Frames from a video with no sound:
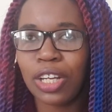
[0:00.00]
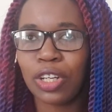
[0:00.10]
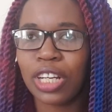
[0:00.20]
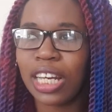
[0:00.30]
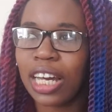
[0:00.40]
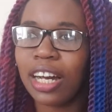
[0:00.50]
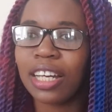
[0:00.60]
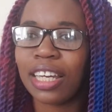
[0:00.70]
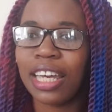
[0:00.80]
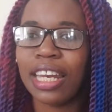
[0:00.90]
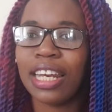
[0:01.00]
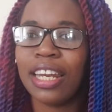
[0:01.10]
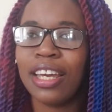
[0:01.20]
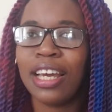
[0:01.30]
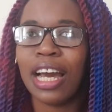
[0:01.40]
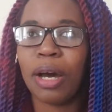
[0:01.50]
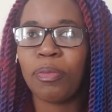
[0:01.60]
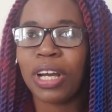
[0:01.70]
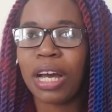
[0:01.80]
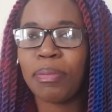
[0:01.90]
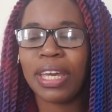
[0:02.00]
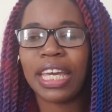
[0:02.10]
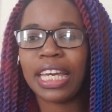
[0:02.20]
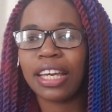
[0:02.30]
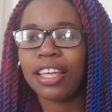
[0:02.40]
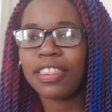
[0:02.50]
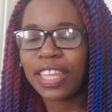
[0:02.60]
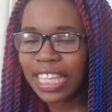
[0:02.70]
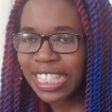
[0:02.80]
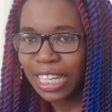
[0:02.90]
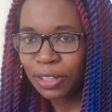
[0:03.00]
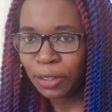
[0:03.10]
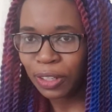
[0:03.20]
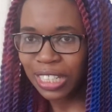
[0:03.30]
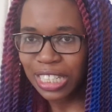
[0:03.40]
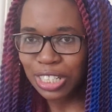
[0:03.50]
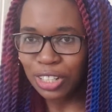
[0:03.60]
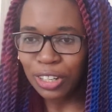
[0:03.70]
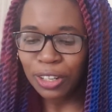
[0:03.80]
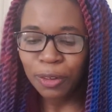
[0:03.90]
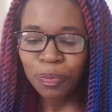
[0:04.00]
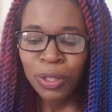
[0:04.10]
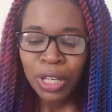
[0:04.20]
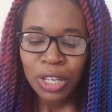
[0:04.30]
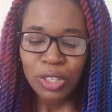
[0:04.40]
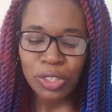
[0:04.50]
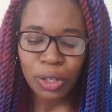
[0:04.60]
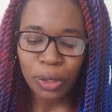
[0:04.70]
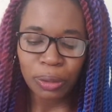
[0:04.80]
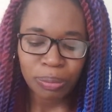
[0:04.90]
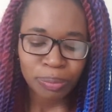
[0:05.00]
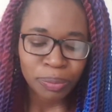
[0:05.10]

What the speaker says: Good luck in upcoming things that you're going to do. So